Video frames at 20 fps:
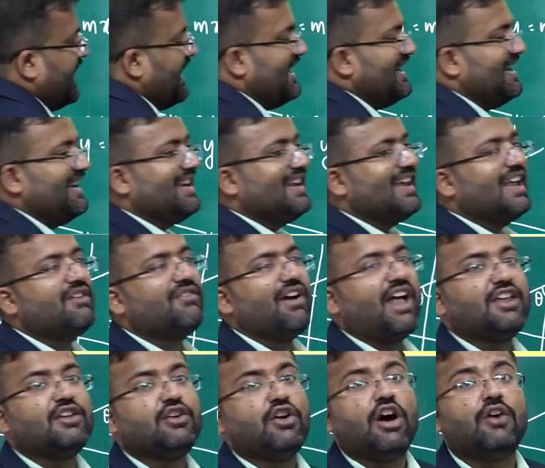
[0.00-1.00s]
any real
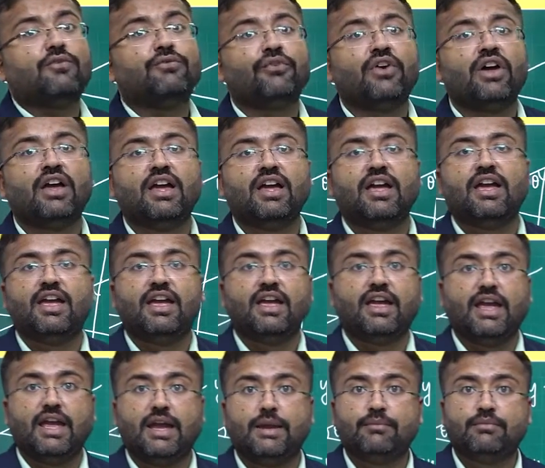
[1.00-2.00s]
value of
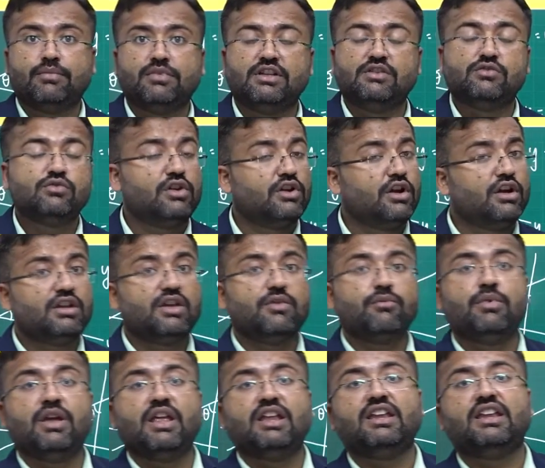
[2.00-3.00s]
m. This will not give
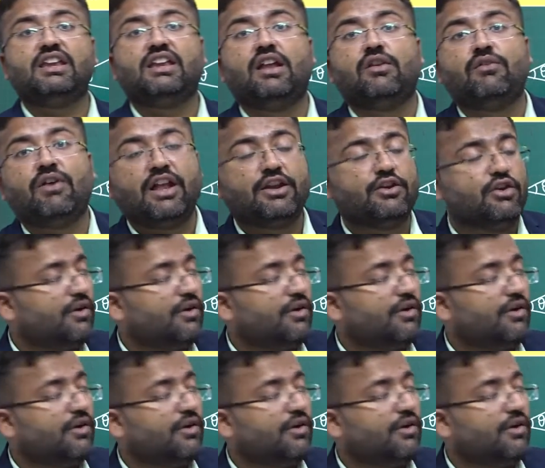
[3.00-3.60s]
me any real value